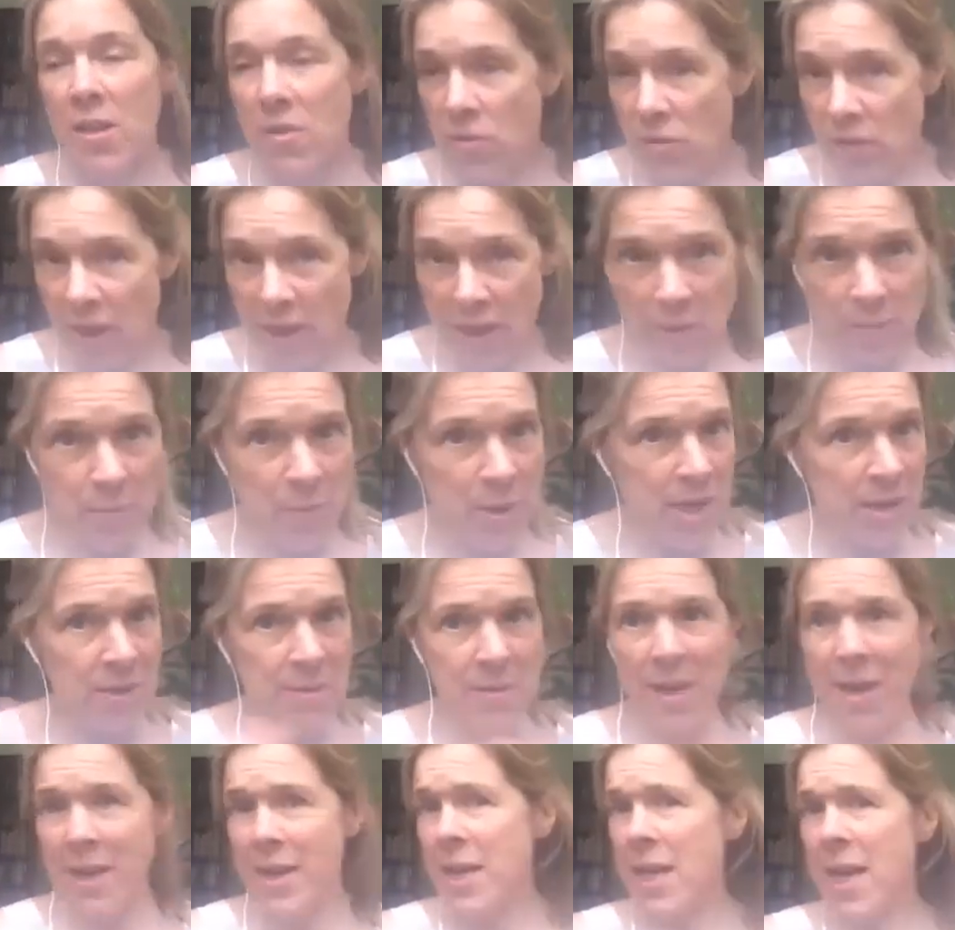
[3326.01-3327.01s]
They could
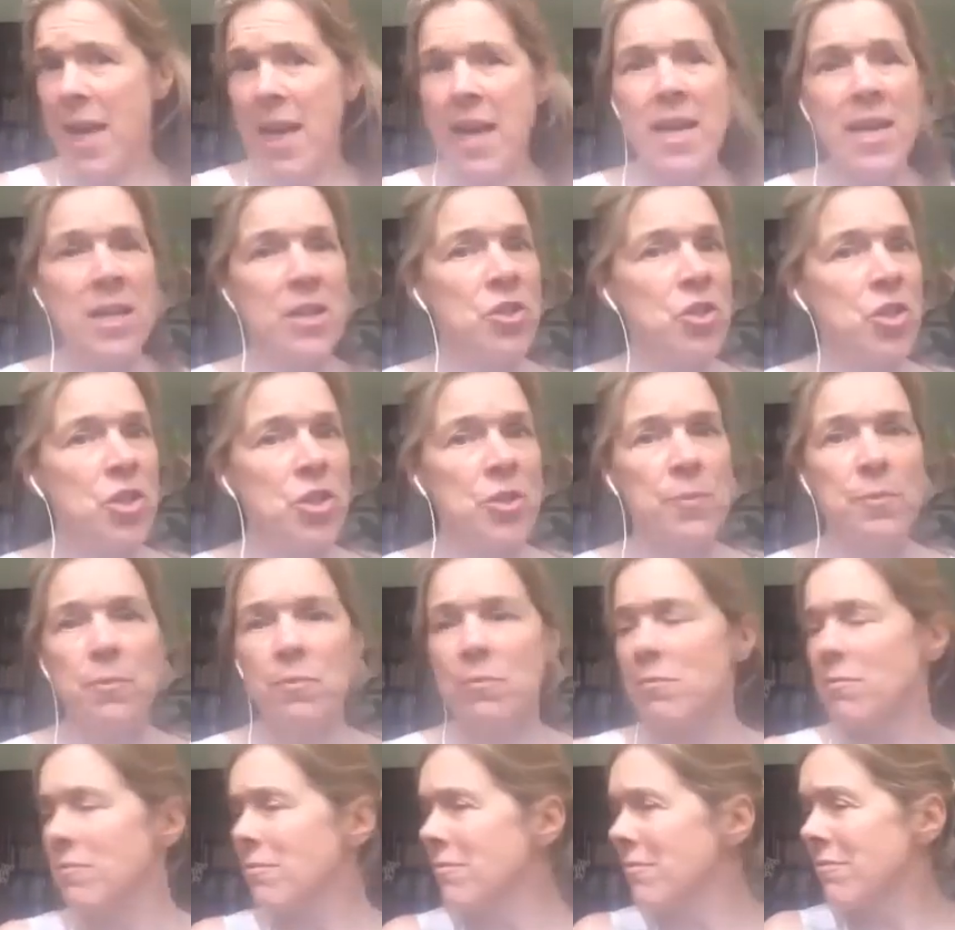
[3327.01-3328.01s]
be any age,
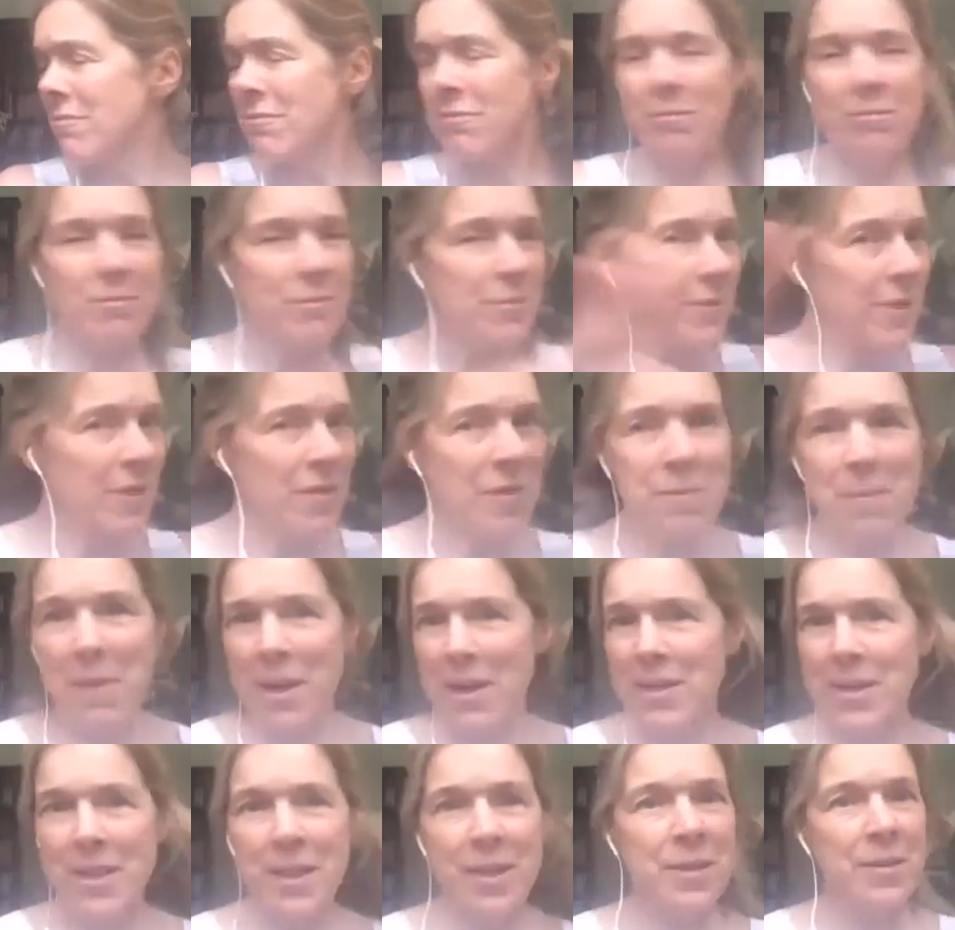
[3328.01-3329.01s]
doesn't
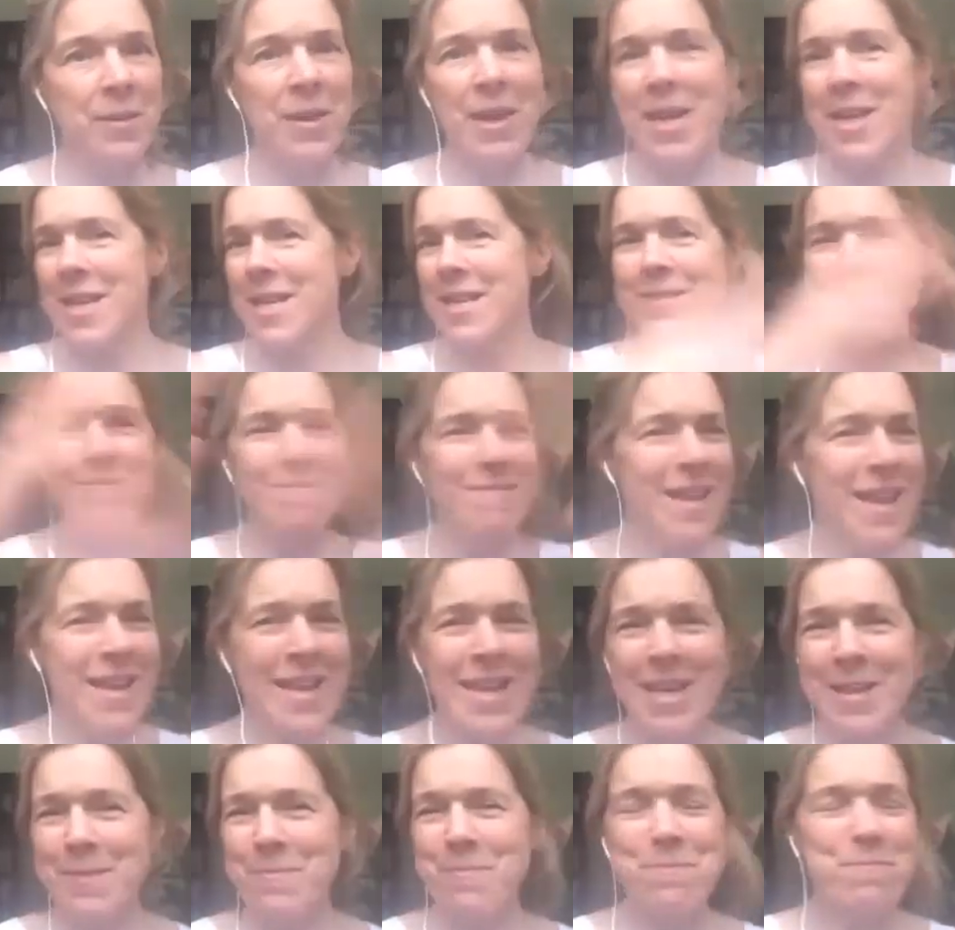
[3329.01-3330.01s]
matter,
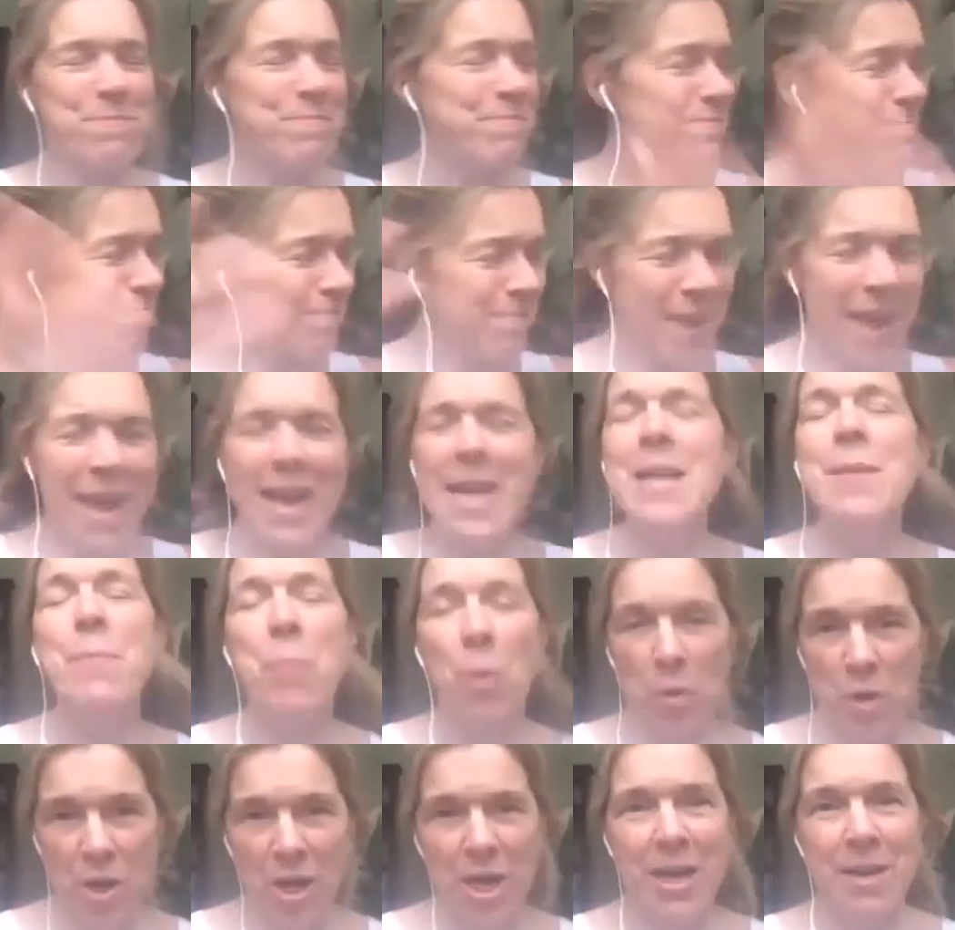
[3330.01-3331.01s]

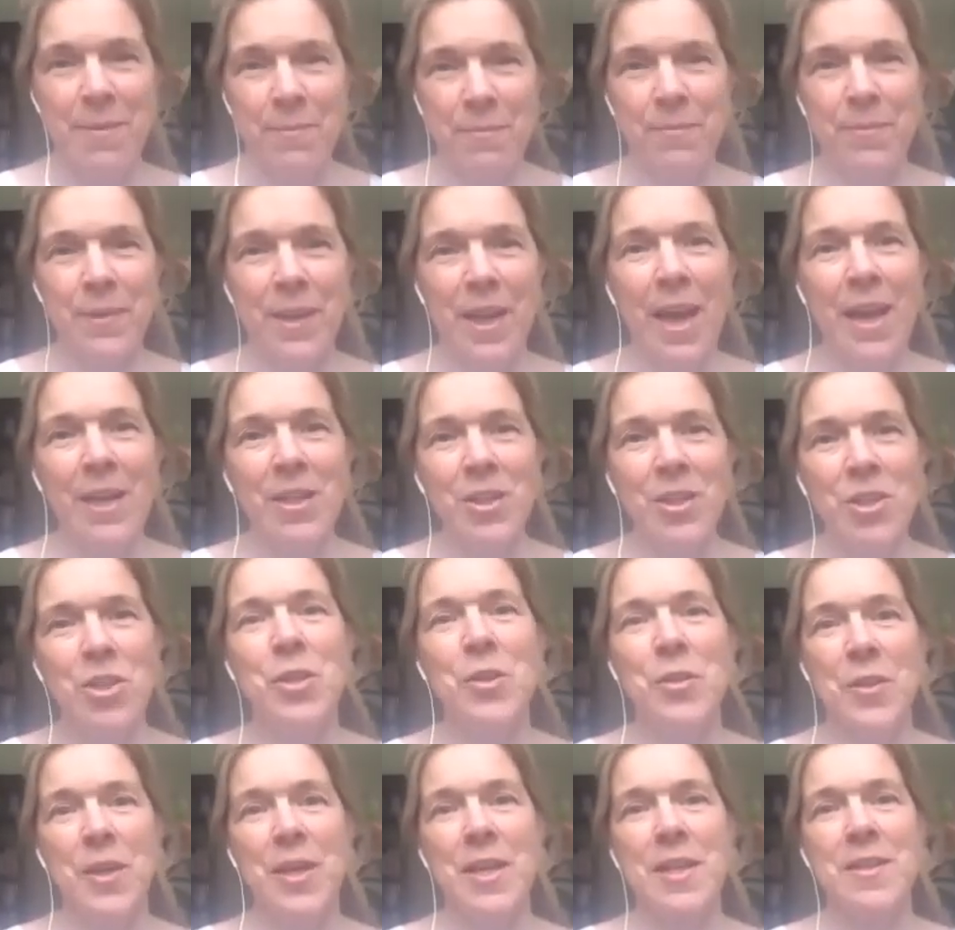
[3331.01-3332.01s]
anybody can
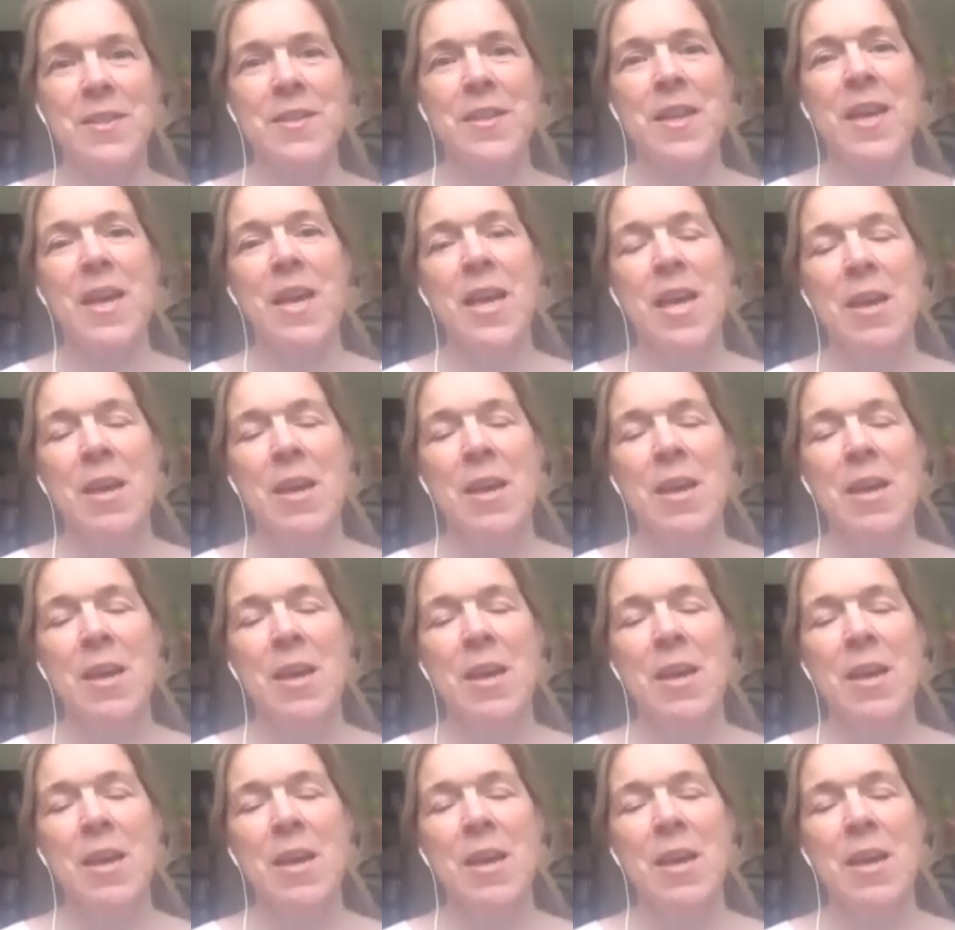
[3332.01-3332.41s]
do this.